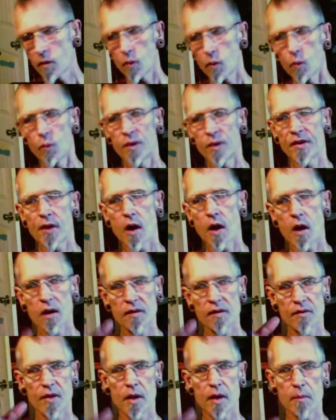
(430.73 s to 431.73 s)
with all
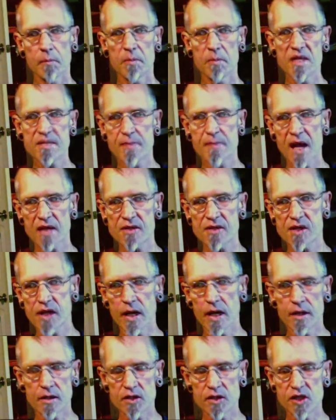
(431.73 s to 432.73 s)
of the mismatched
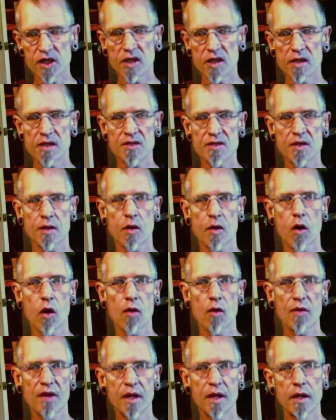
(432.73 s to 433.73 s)
energies and all
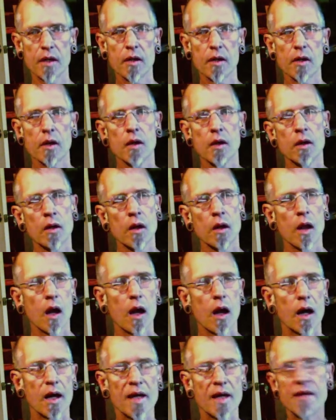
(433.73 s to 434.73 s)
the
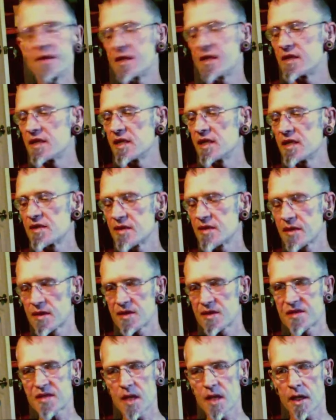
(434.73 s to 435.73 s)
entities that are
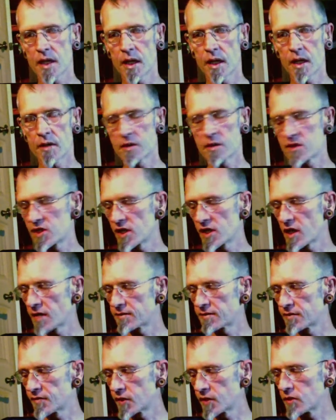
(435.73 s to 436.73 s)
sucking energy off
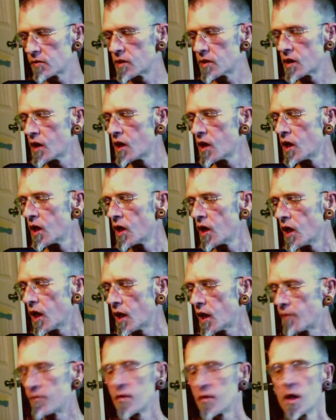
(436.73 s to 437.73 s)
of you,
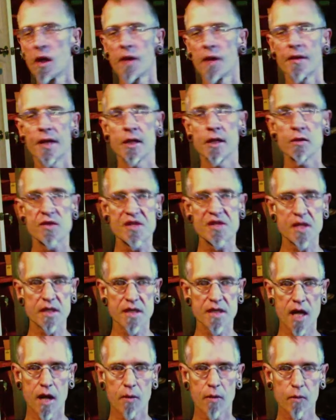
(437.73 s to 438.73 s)
then you sit
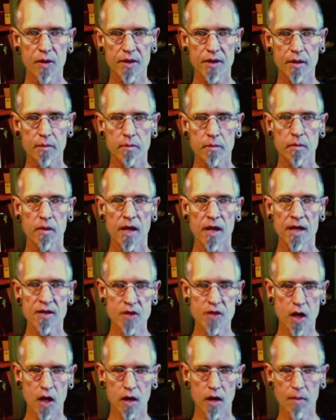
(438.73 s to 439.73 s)
down with him and
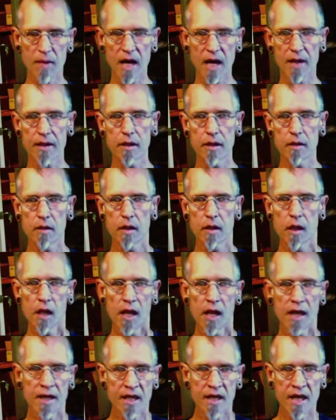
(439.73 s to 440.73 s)
talk about it,
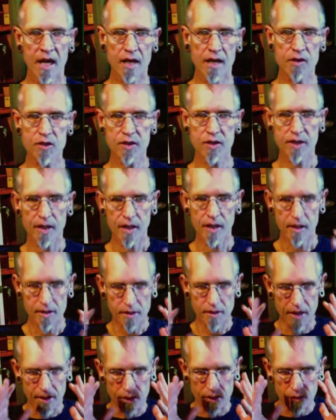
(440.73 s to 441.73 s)
and he actually
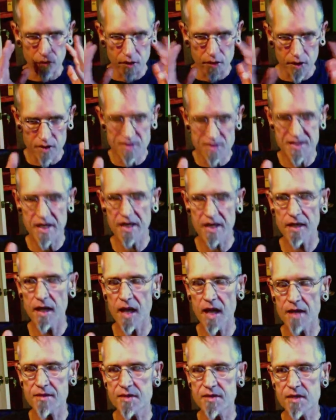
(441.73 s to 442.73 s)
like looks
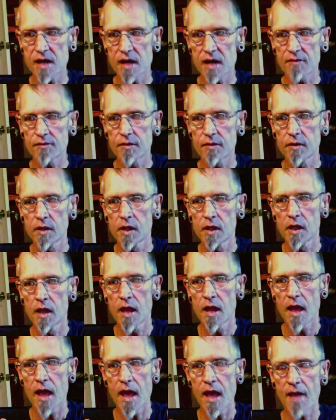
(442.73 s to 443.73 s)
at stuff,
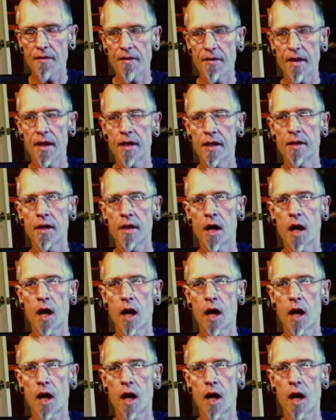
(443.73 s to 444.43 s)
and then